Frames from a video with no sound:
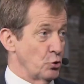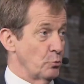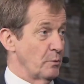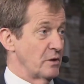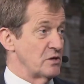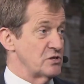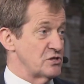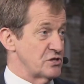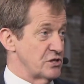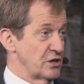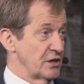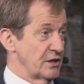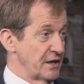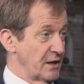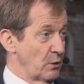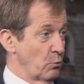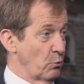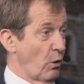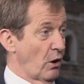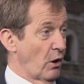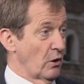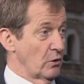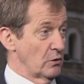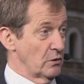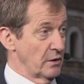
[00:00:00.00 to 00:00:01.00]
almost certainly
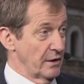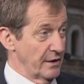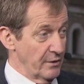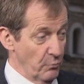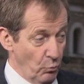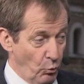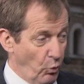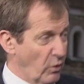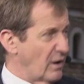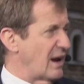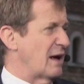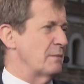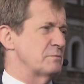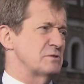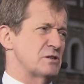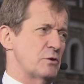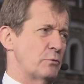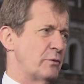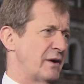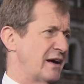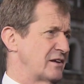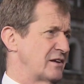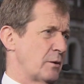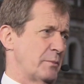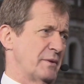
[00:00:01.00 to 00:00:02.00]
won't. What happens if
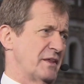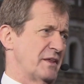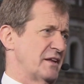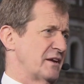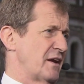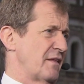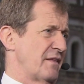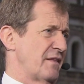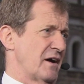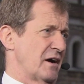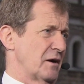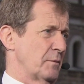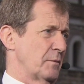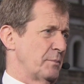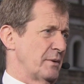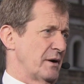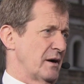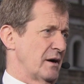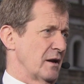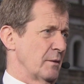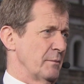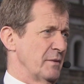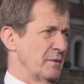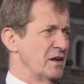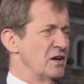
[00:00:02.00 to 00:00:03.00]
we end up with another hung
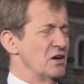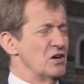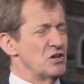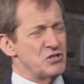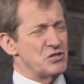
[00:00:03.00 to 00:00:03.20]
parliament?